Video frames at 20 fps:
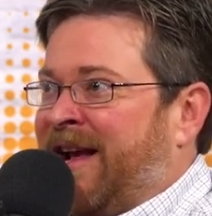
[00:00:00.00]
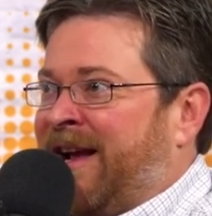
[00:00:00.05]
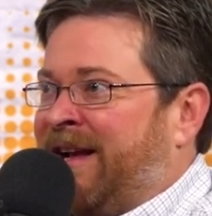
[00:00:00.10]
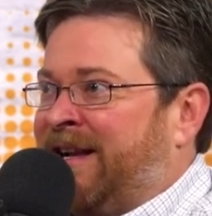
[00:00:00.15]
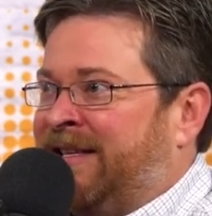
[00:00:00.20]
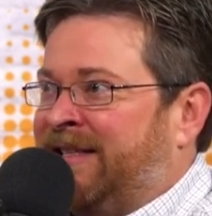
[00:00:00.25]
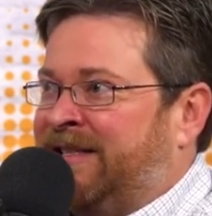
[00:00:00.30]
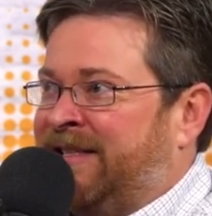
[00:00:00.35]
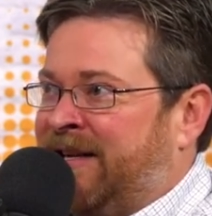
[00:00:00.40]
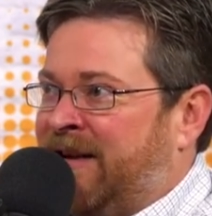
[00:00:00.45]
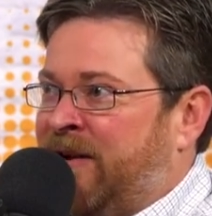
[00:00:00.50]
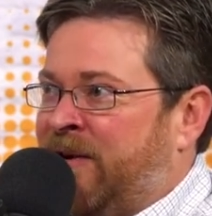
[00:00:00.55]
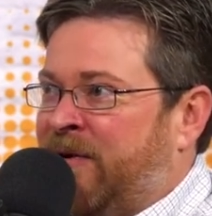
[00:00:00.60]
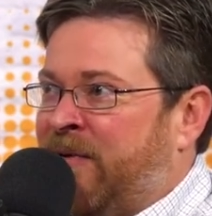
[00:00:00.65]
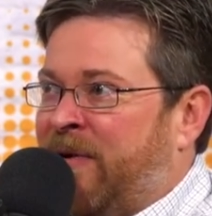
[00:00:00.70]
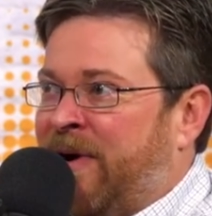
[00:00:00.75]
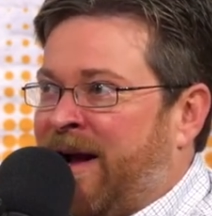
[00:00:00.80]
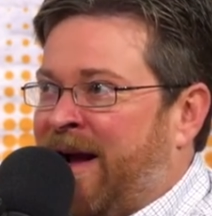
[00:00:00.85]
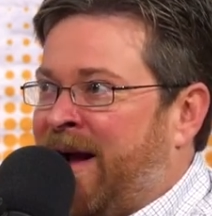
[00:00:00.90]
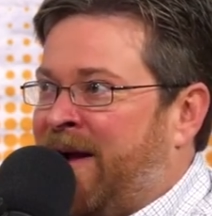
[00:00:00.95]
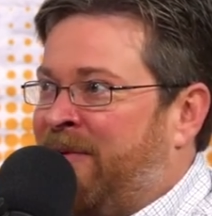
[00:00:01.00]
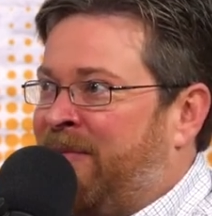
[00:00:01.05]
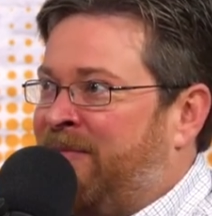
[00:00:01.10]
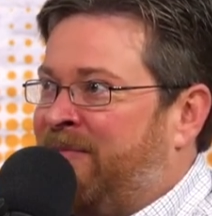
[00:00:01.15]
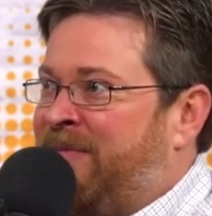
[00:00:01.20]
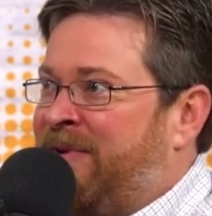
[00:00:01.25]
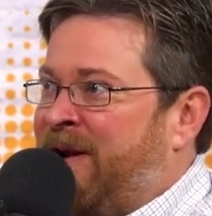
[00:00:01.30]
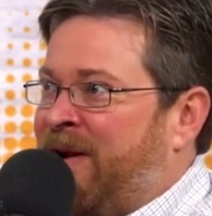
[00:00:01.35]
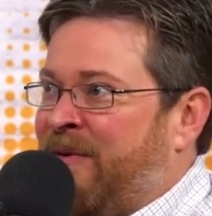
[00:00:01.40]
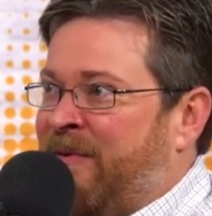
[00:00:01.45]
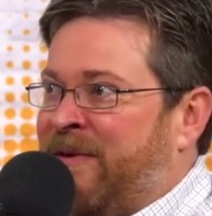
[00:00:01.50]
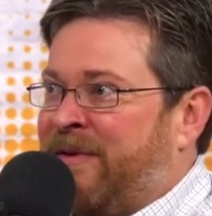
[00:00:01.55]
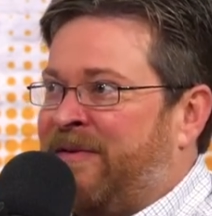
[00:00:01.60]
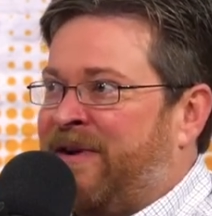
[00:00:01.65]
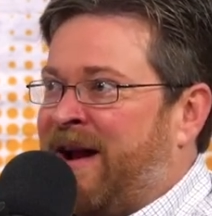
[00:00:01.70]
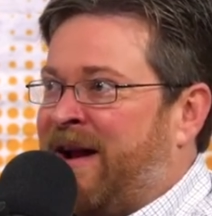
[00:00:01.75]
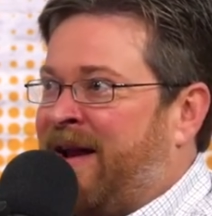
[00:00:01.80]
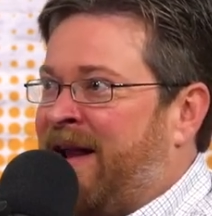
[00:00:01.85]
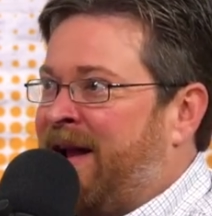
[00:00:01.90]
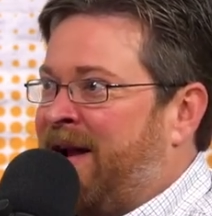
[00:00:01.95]
And so I, you know,
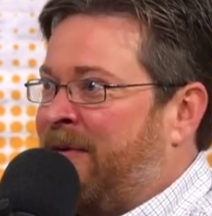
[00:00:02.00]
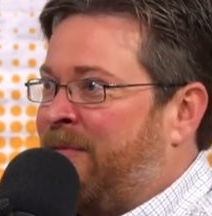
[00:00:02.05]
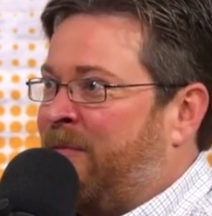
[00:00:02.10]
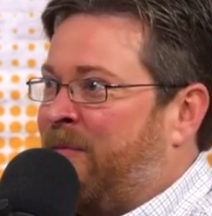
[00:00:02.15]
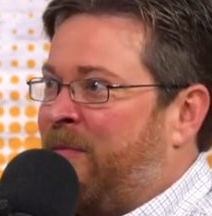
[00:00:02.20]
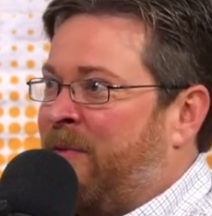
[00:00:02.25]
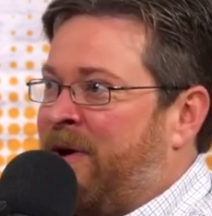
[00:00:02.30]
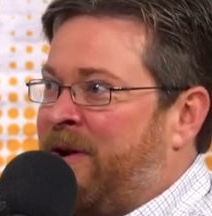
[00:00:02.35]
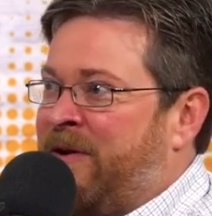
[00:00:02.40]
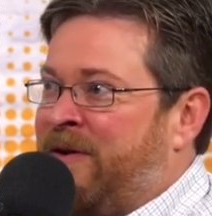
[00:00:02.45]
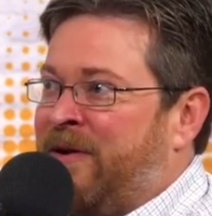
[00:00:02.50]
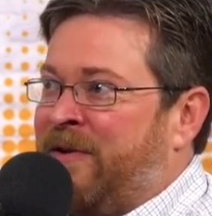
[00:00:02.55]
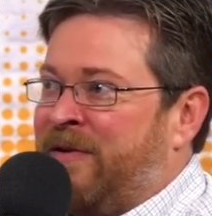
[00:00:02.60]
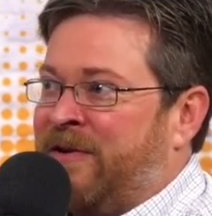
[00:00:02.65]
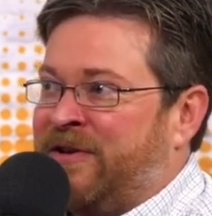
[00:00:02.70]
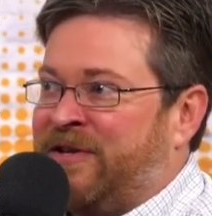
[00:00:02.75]
it's kind of like, what do you do?